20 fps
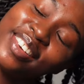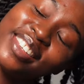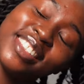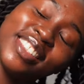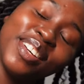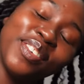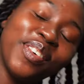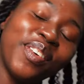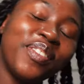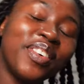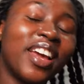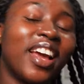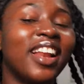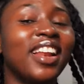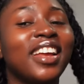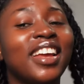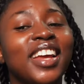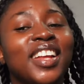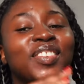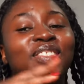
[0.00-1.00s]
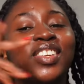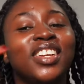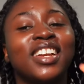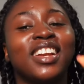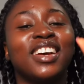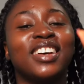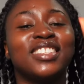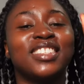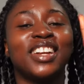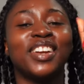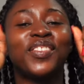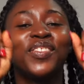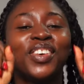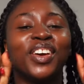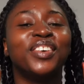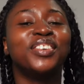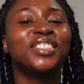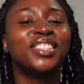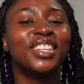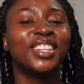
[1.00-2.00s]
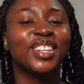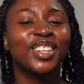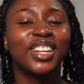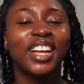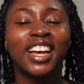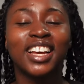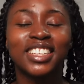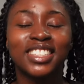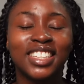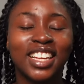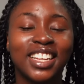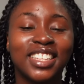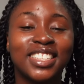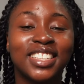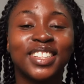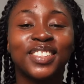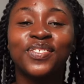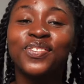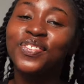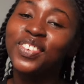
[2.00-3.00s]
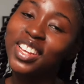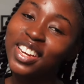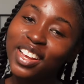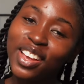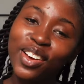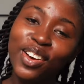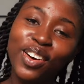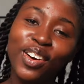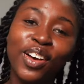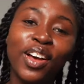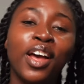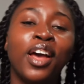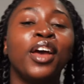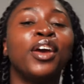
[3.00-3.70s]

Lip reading: It's your baby girl again, MonnyLagos, and I'm here with another exciting video.